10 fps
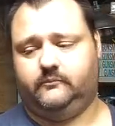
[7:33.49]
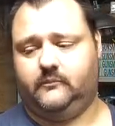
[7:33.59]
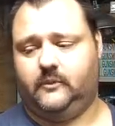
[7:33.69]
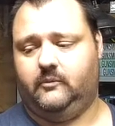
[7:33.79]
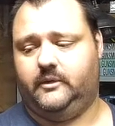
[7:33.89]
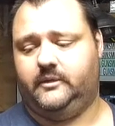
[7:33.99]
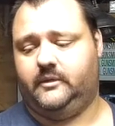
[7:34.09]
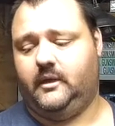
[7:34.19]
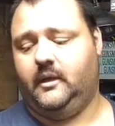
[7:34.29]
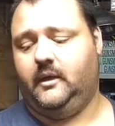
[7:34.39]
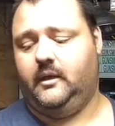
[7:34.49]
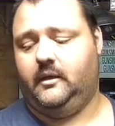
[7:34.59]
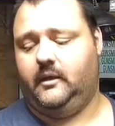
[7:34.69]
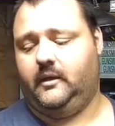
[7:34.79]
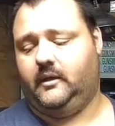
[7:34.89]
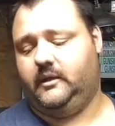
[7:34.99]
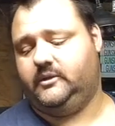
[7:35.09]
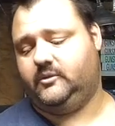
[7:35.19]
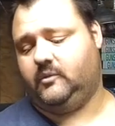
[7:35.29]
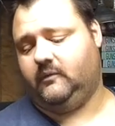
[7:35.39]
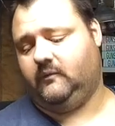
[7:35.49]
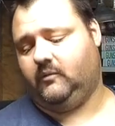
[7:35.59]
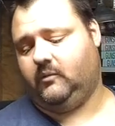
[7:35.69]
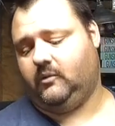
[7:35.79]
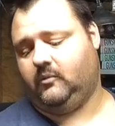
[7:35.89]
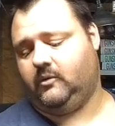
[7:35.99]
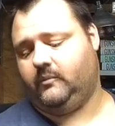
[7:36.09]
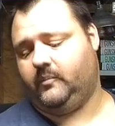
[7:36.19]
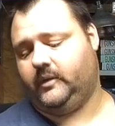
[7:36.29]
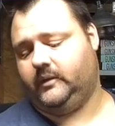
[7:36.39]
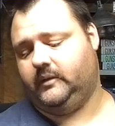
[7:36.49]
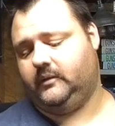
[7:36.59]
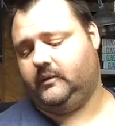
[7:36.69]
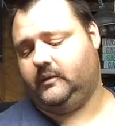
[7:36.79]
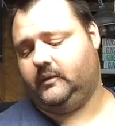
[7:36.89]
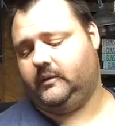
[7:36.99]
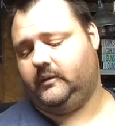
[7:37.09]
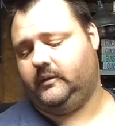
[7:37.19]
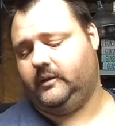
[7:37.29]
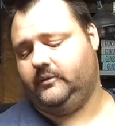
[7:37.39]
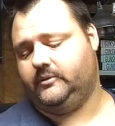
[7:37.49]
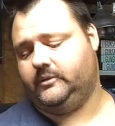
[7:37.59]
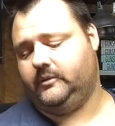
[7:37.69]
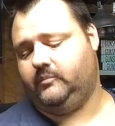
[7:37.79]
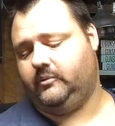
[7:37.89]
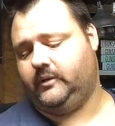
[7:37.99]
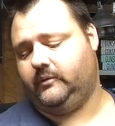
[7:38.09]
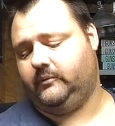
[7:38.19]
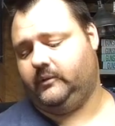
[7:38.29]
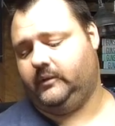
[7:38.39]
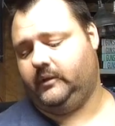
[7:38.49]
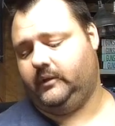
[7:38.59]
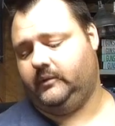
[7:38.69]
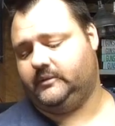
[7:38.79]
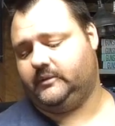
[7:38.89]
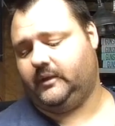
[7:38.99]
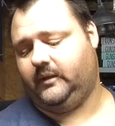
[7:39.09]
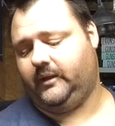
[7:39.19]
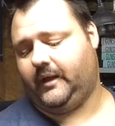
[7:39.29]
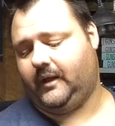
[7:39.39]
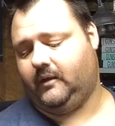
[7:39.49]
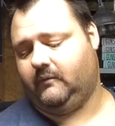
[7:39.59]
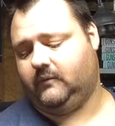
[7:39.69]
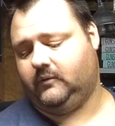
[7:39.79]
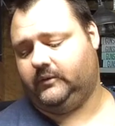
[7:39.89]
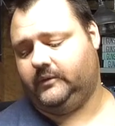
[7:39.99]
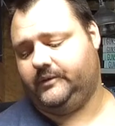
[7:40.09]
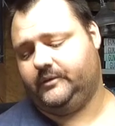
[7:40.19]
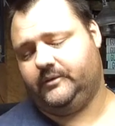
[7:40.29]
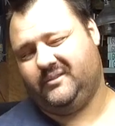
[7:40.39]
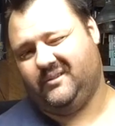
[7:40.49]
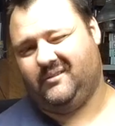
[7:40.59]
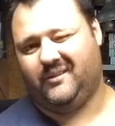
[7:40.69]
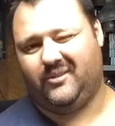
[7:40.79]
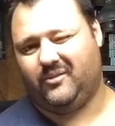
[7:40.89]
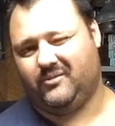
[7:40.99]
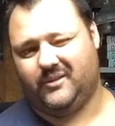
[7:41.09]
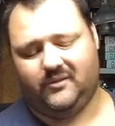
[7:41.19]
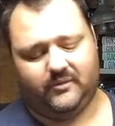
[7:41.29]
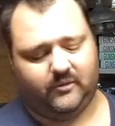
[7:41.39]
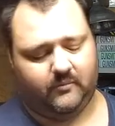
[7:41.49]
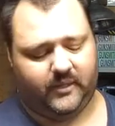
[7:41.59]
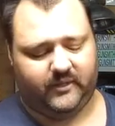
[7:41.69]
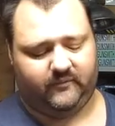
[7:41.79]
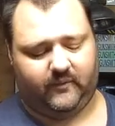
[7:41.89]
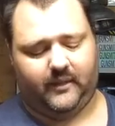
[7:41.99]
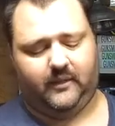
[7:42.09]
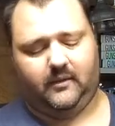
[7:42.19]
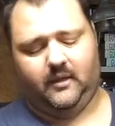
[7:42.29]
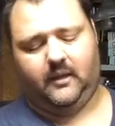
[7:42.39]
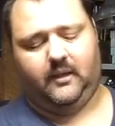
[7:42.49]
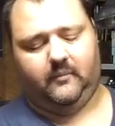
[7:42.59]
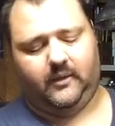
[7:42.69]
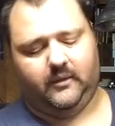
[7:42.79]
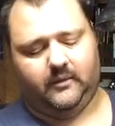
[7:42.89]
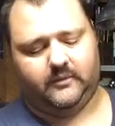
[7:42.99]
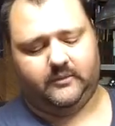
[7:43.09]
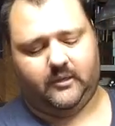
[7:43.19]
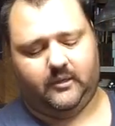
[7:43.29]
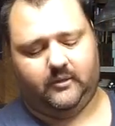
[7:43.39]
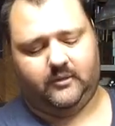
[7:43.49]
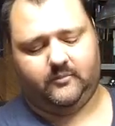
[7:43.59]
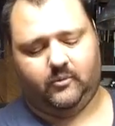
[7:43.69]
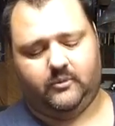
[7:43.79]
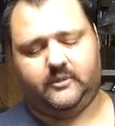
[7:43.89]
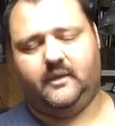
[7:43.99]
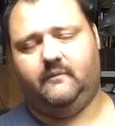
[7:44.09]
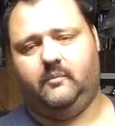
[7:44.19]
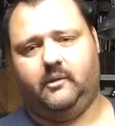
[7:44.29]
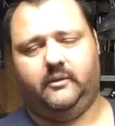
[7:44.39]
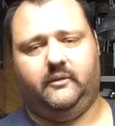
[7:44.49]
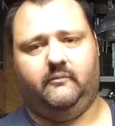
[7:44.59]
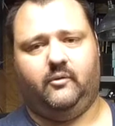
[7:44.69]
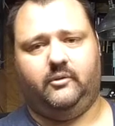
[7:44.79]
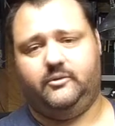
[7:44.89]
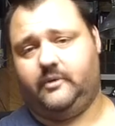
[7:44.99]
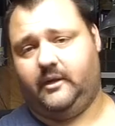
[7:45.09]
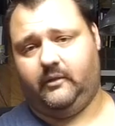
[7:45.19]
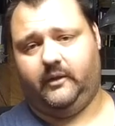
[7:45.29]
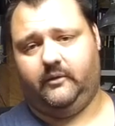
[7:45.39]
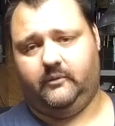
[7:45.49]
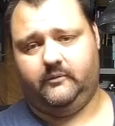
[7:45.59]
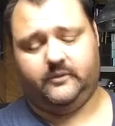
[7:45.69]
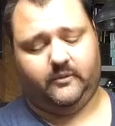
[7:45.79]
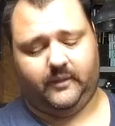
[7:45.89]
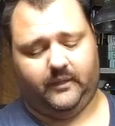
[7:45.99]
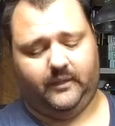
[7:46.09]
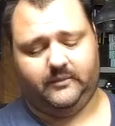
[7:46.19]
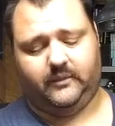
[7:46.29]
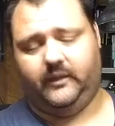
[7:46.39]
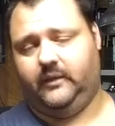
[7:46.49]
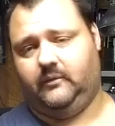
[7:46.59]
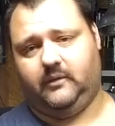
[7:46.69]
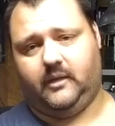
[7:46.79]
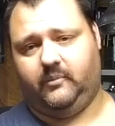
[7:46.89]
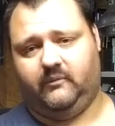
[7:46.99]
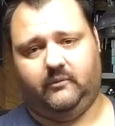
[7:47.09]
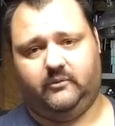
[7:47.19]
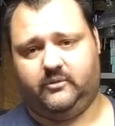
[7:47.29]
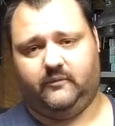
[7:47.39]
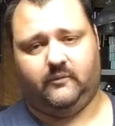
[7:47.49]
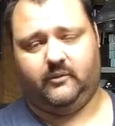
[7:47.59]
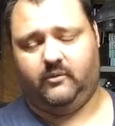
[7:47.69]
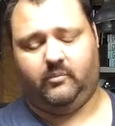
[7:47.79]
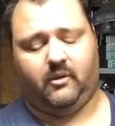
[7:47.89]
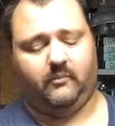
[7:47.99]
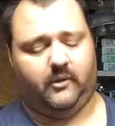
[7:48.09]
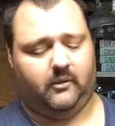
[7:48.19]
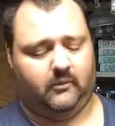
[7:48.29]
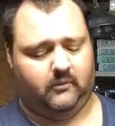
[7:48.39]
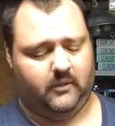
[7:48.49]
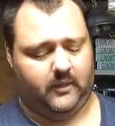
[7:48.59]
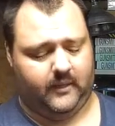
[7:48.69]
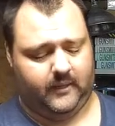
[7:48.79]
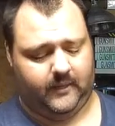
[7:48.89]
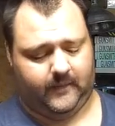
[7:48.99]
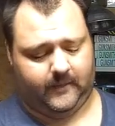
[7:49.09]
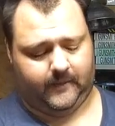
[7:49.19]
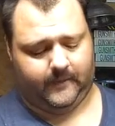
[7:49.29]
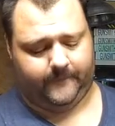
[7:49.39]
which, yeah, it's 12 volt wall wart, but they usually put out a slightly higher voltage, like 13 or so, but that's fine because these boards have a built-in voltage regulator, so it can easily handle a couple of volts over, no problem at all.